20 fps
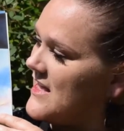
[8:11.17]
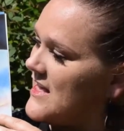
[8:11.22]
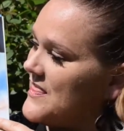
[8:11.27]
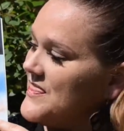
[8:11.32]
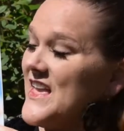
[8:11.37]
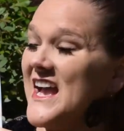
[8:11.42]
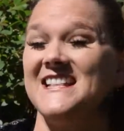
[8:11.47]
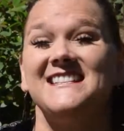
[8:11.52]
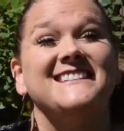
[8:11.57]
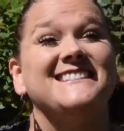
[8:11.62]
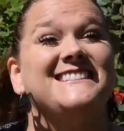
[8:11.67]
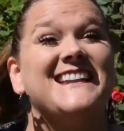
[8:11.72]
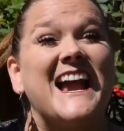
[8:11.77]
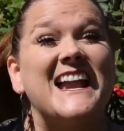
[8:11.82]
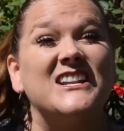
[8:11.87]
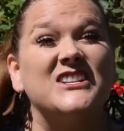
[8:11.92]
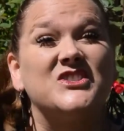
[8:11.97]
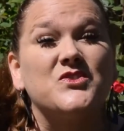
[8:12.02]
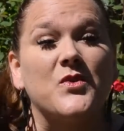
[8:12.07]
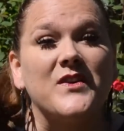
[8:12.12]
That's a
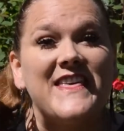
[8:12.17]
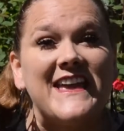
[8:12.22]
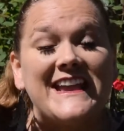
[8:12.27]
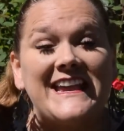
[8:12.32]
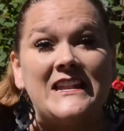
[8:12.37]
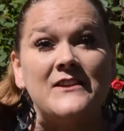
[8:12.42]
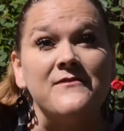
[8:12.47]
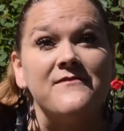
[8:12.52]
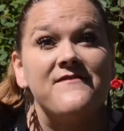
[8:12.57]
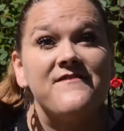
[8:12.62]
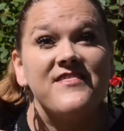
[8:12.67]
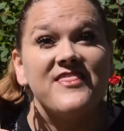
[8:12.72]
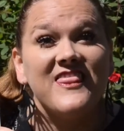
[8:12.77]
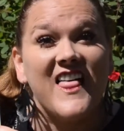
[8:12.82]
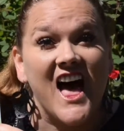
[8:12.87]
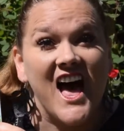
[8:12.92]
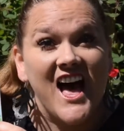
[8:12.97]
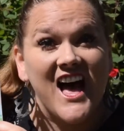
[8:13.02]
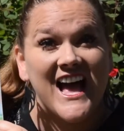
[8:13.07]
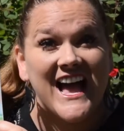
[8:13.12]
dinosaur that can
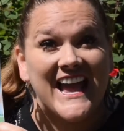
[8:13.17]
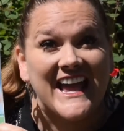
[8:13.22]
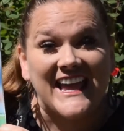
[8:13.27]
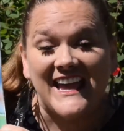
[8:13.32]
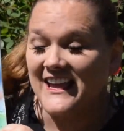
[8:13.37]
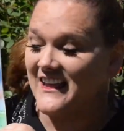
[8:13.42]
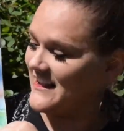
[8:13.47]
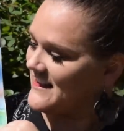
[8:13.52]
fly.